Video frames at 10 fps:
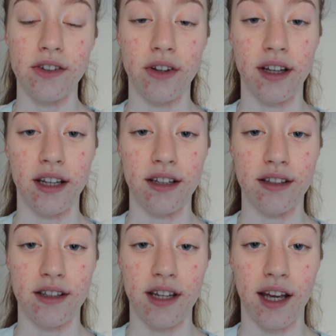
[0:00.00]
so it
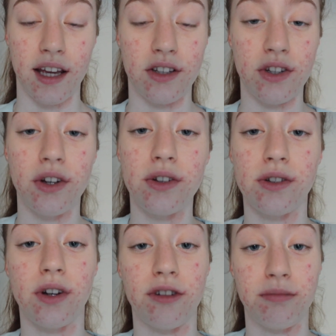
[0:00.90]
is day
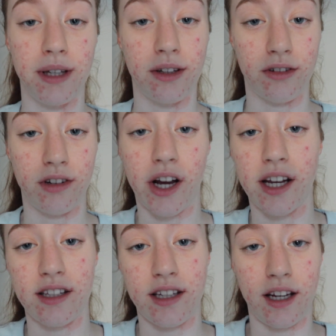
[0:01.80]
two of being on
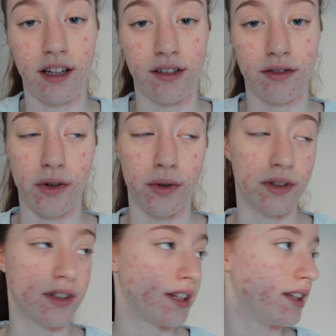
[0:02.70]
Roaccutane. Of
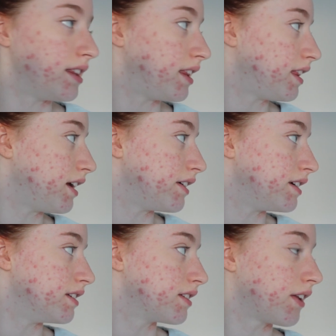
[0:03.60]
course, there
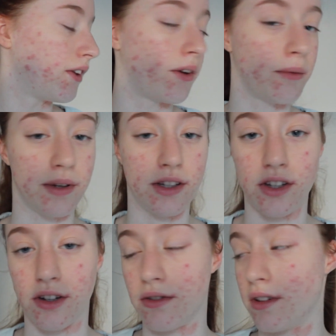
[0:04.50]
is not
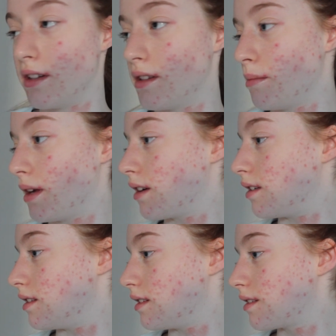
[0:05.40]
much difference
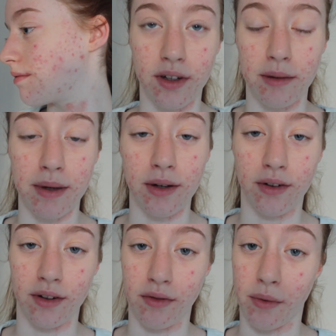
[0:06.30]
because I've only been
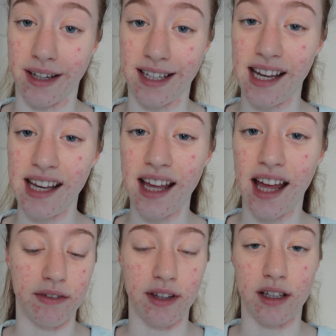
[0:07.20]
on it for one day.
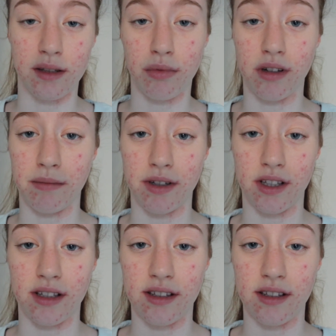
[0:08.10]
Everything is pretty much the